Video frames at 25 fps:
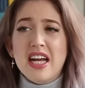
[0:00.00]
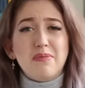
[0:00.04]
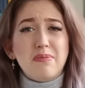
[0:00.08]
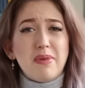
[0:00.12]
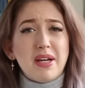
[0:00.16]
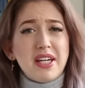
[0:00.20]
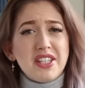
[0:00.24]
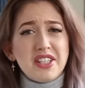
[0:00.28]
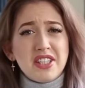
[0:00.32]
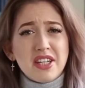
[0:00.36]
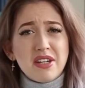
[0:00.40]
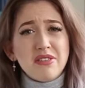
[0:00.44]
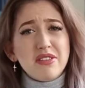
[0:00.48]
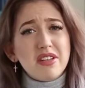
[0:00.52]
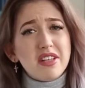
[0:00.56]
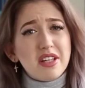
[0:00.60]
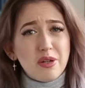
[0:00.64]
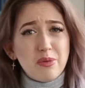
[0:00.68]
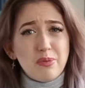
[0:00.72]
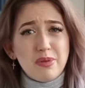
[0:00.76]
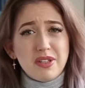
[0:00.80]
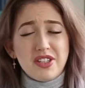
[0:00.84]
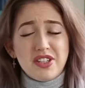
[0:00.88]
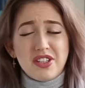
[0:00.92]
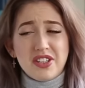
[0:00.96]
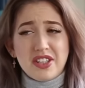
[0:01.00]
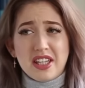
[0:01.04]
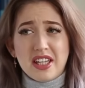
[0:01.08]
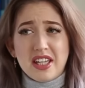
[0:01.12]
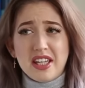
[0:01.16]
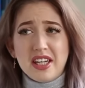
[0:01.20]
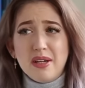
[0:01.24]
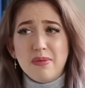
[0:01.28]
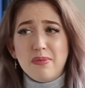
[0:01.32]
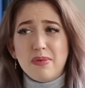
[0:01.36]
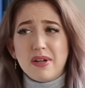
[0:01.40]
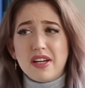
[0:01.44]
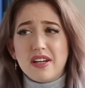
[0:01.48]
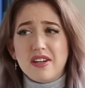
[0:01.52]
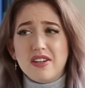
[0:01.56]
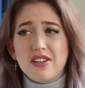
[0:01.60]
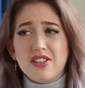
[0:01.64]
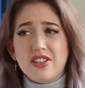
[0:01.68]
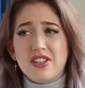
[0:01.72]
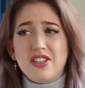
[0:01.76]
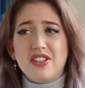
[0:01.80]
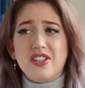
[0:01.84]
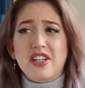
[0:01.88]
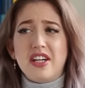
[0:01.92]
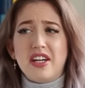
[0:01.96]
It may sound a little bit silly
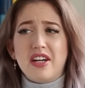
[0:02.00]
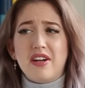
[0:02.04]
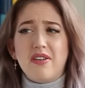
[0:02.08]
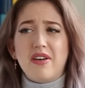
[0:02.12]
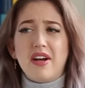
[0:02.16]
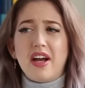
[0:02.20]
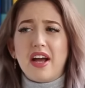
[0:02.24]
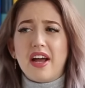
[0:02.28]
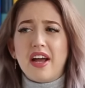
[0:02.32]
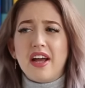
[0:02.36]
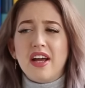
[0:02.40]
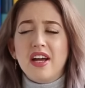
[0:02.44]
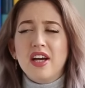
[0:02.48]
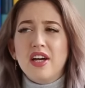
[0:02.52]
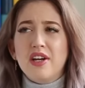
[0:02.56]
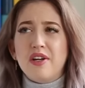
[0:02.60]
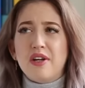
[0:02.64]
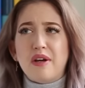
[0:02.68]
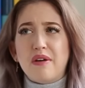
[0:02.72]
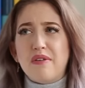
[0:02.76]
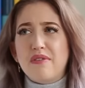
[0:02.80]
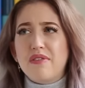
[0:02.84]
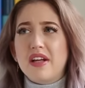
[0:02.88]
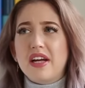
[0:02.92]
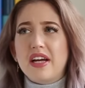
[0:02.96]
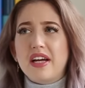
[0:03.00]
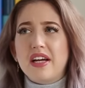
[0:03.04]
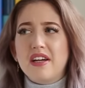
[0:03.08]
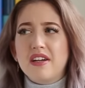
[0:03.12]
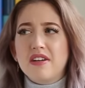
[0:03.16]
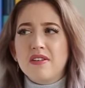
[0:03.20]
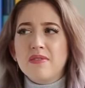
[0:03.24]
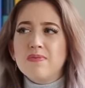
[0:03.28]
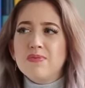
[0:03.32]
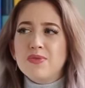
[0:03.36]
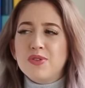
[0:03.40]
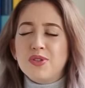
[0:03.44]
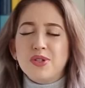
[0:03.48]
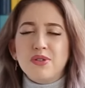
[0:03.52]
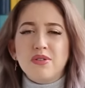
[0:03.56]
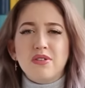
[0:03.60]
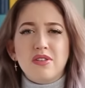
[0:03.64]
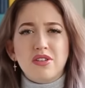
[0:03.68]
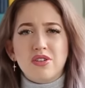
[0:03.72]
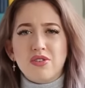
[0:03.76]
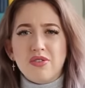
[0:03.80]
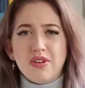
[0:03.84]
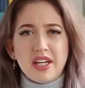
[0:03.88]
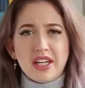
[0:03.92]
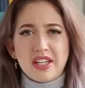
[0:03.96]
because it's like, okay, you have like two
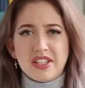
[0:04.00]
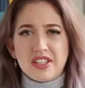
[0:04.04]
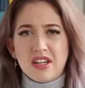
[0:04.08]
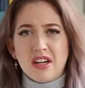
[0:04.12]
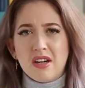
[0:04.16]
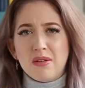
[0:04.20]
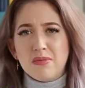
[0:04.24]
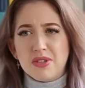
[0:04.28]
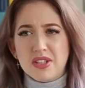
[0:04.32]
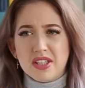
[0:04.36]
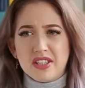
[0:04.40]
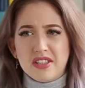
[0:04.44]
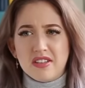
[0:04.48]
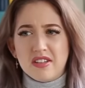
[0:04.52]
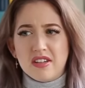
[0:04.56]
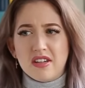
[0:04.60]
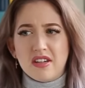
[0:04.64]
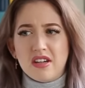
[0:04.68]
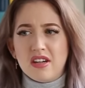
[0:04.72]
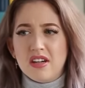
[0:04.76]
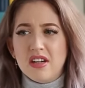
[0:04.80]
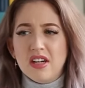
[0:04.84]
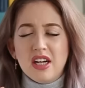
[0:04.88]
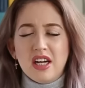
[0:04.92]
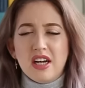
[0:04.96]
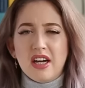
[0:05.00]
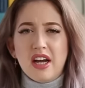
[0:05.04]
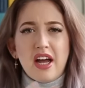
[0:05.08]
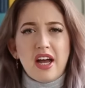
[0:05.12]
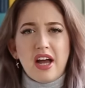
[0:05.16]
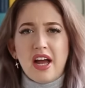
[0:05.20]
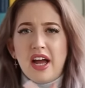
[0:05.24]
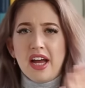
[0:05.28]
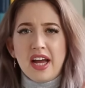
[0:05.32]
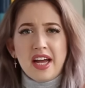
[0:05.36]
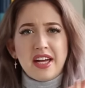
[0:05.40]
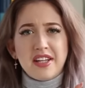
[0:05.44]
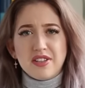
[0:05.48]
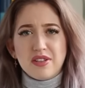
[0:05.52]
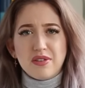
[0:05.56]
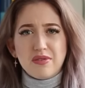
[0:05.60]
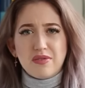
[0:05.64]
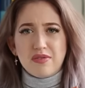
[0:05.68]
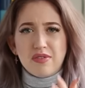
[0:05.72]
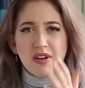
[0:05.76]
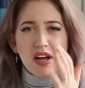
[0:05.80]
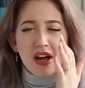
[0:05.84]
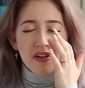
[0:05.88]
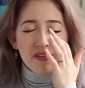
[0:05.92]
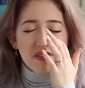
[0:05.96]
or three exams at the end of
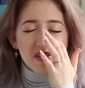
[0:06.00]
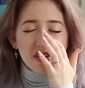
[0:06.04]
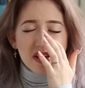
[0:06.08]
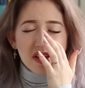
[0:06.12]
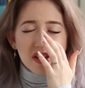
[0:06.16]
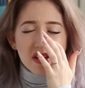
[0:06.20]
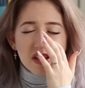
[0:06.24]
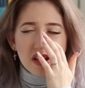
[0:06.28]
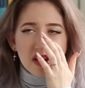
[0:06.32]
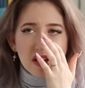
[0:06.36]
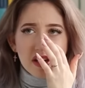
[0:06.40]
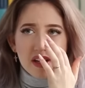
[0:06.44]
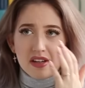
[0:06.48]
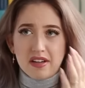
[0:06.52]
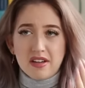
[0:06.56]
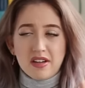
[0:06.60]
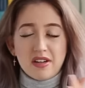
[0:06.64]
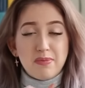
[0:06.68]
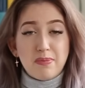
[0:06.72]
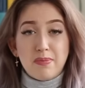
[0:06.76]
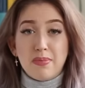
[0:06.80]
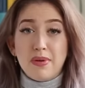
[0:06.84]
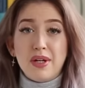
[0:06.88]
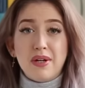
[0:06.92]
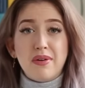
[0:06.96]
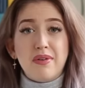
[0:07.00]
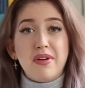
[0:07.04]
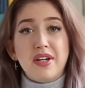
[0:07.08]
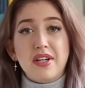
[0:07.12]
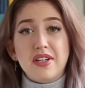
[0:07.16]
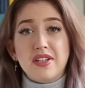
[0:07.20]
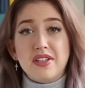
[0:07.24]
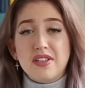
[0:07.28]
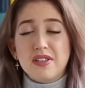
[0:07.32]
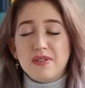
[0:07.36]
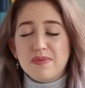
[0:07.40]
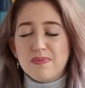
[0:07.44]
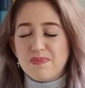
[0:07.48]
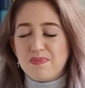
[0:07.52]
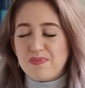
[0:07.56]
every like period,